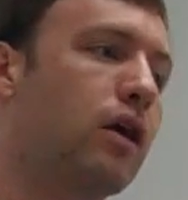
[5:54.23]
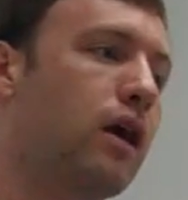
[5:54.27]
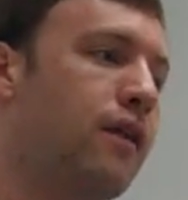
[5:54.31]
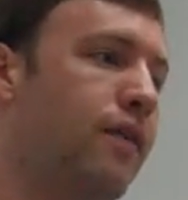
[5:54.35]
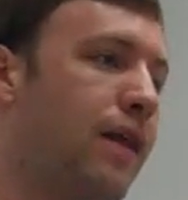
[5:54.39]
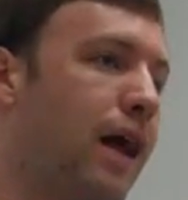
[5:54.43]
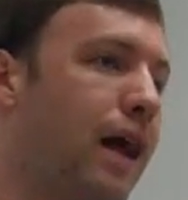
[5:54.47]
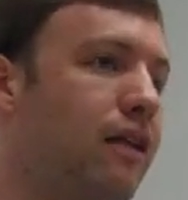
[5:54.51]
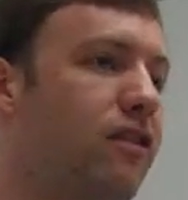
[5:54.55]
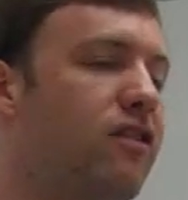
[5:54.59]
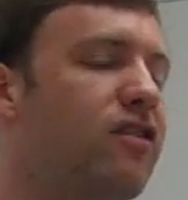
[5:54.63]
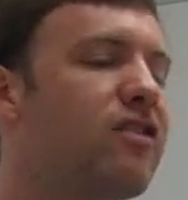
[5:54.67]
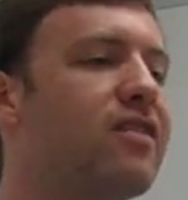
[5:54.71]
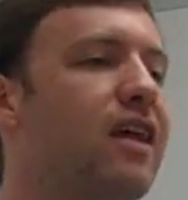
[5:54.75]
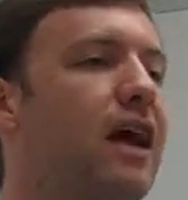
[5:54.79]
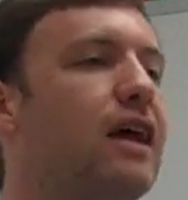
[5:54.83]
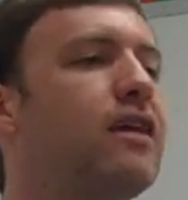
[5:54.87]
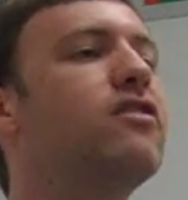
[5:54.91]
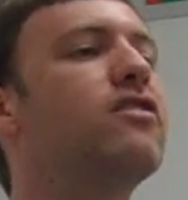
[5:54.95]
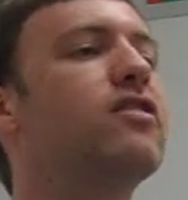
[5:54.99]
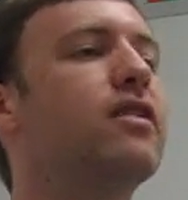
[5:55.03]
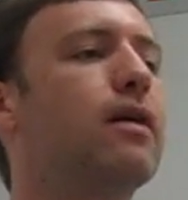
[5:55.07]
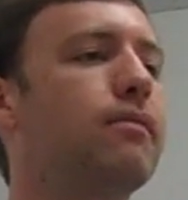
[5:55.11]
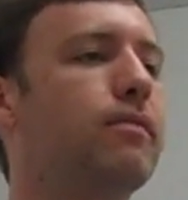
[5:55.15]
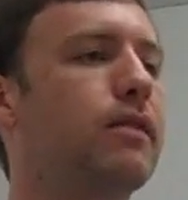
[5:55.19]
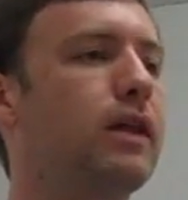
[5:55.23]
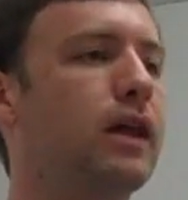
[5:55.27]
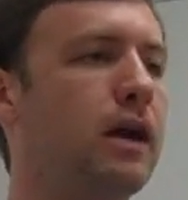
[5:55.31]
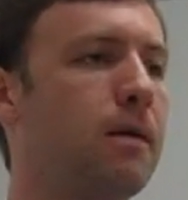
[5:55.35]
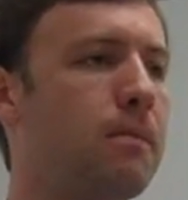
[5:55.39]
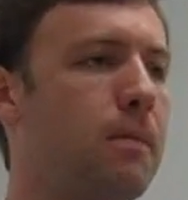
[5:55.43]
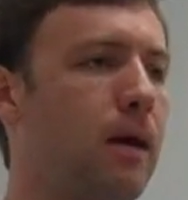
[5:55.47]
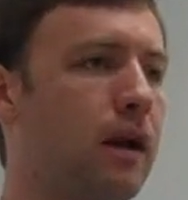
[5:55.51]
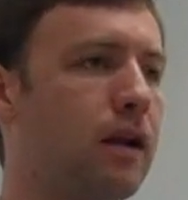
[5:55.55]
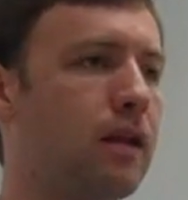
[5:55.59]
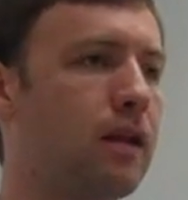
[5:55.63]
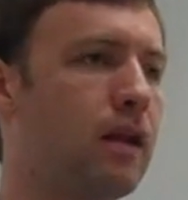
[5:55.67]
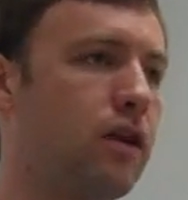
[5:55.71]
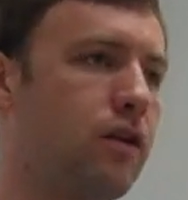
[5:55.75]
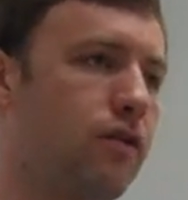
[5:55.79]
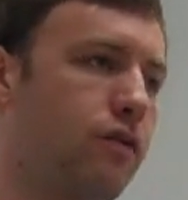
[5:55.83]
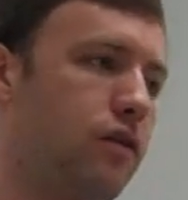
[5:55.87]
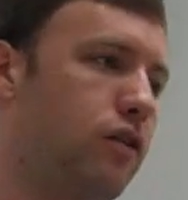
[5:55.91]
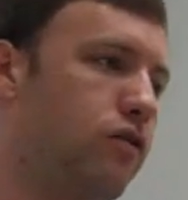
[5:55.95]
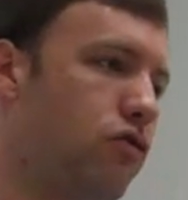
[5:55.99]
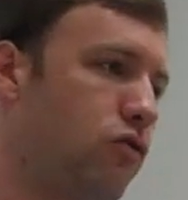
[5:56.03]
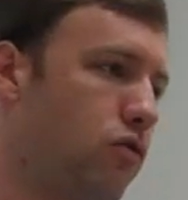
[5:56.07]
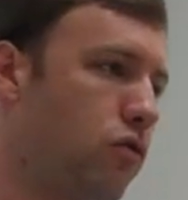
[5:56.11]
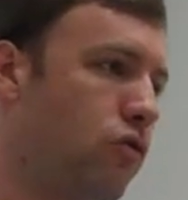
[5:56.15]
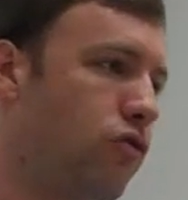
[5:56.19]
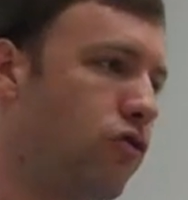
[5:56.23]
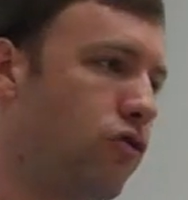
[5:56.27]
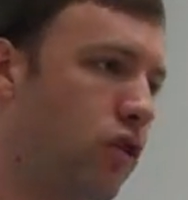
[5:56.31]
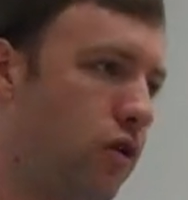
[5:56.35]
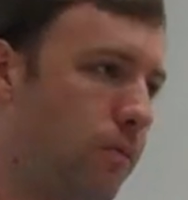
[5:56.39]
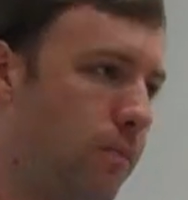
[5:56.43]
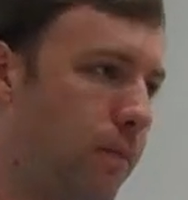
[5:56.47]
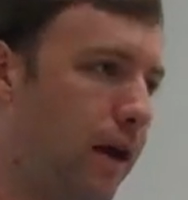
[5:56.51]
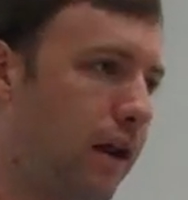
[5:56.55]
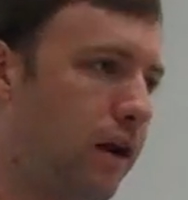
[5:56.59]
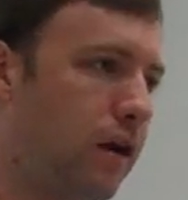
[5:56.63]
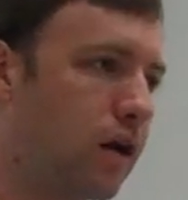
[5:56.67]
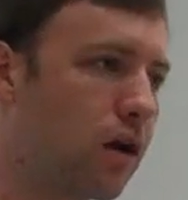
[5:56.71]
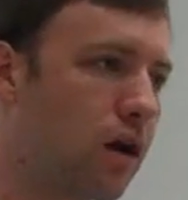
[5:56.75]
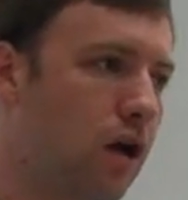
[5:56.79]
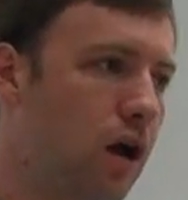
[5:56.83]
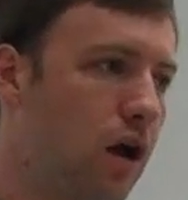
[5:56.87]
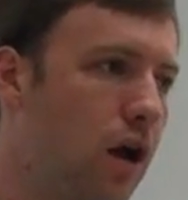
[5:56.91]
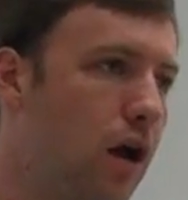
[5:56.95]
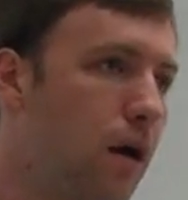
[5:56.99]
And that says something about an individual who's a debater.